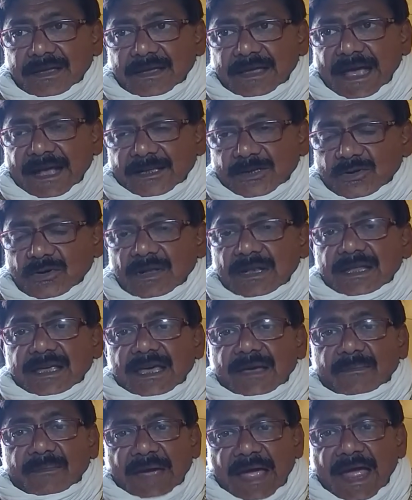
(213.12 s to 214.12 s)

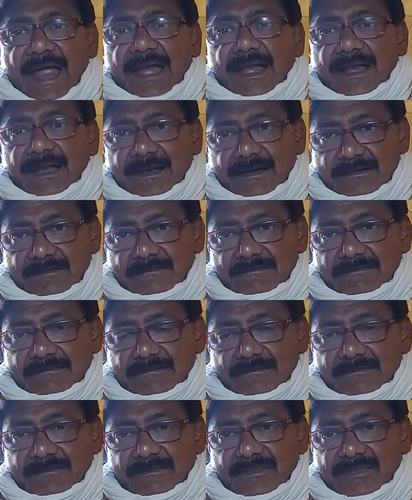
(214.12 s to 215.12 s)
actually a man
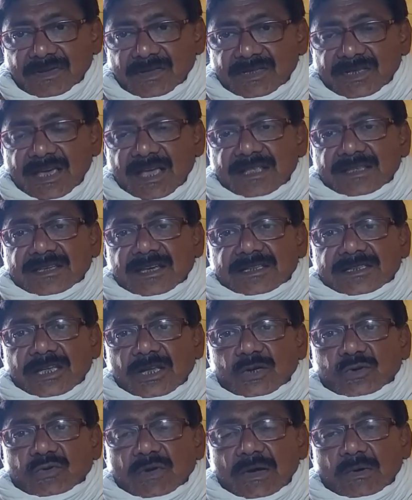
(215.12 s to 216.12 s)
changes
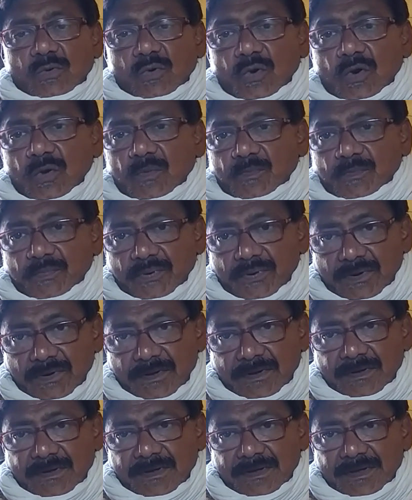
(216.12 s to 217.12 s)
into a
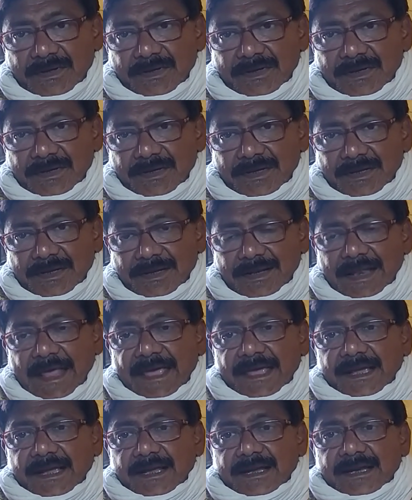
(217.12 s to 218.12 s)

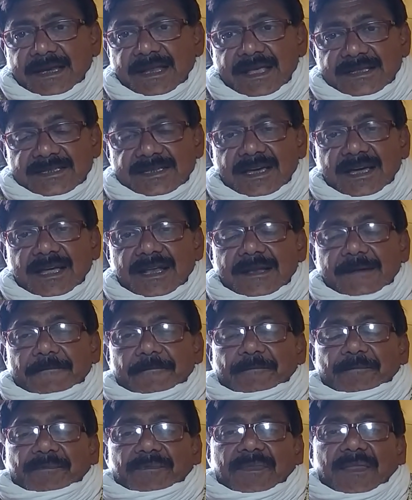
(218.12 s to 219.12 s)
wolf-like creature
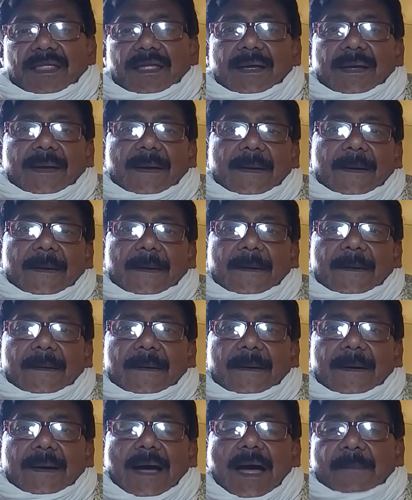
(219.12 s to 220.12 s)

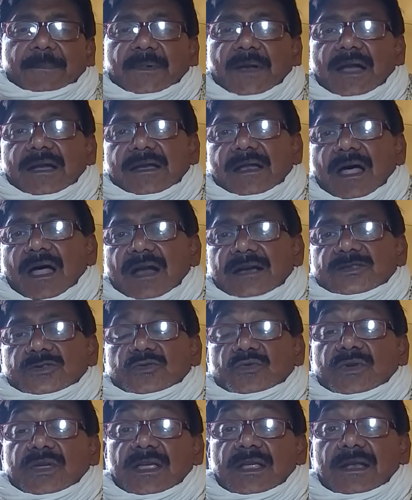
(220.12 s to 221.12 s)
after darts
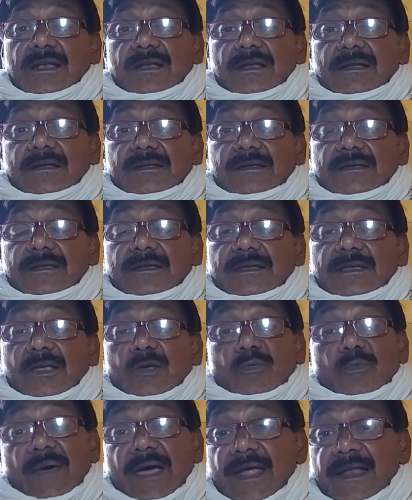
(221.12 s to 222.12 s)
to kill
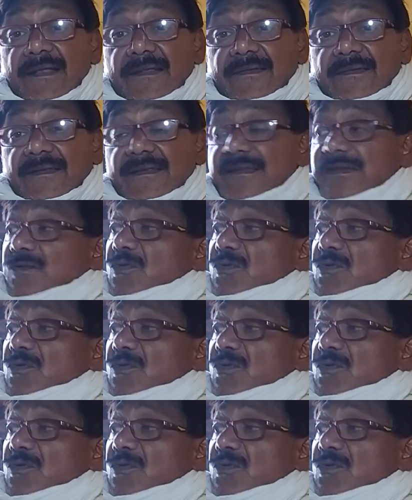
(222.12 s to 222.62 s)
humans, is